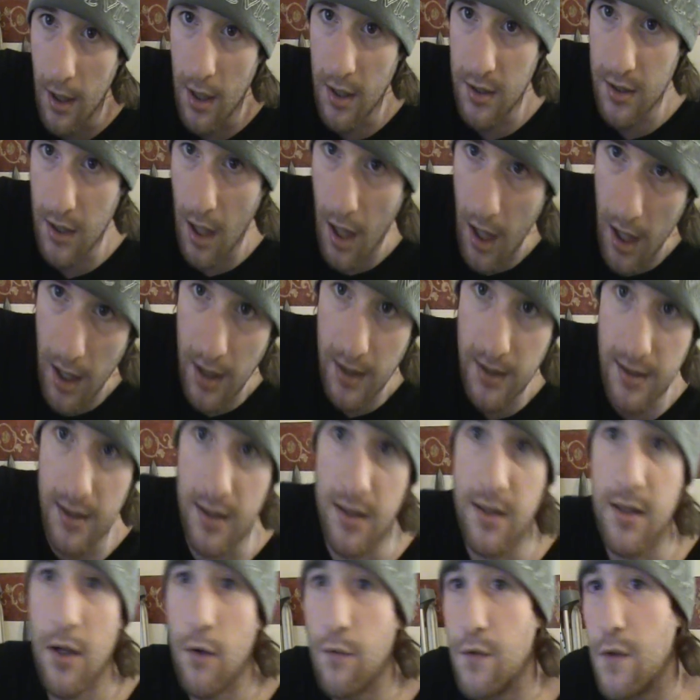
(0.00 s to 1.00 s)
has arced
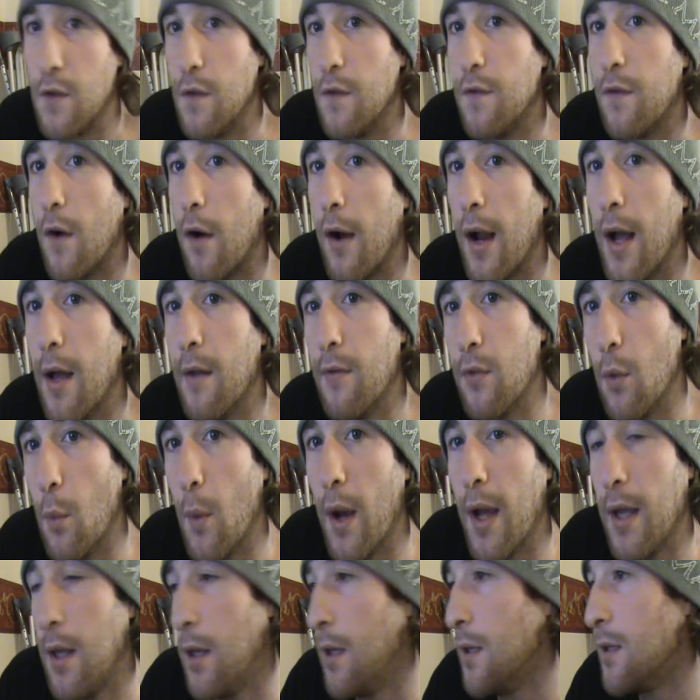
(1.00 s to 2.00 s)
itself too far out of the
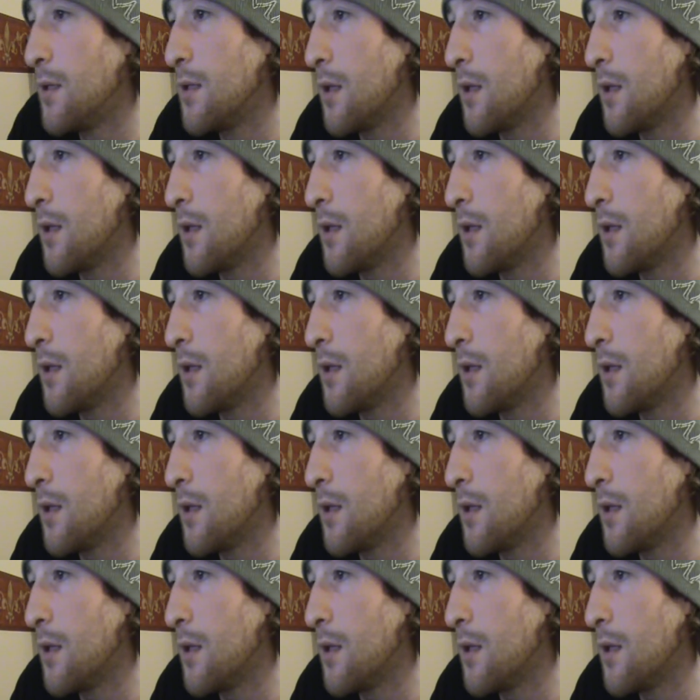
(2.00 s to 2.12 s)
way.